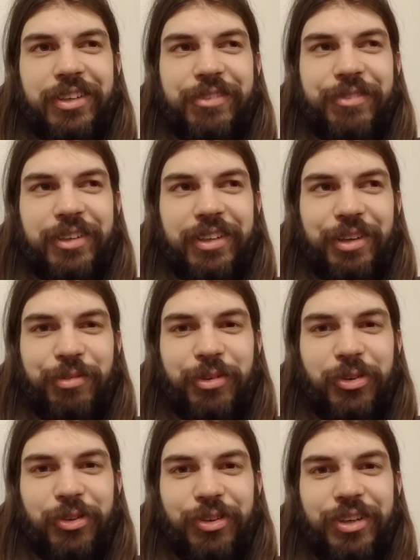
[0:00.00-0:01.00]
it felt like we
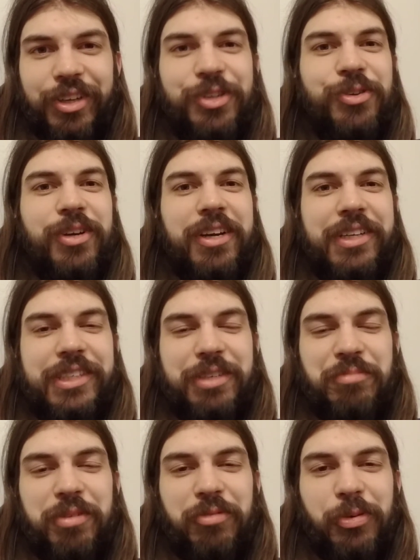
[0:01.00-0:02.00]
were learning a new
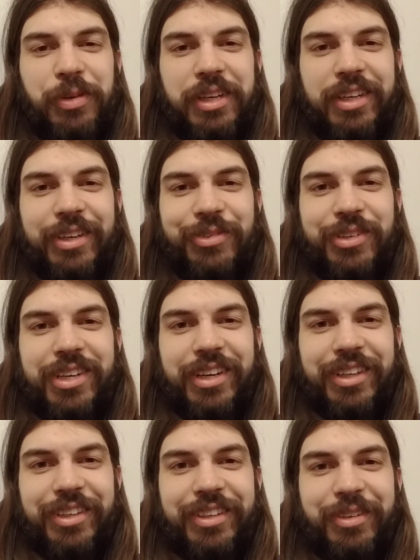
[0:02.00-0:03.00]
concept every week, and it was getting
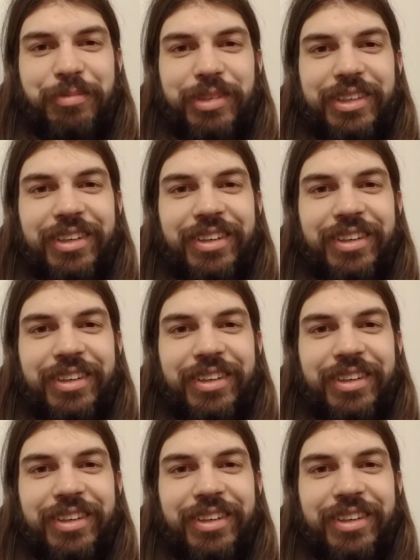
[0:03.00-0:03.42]
a little bit,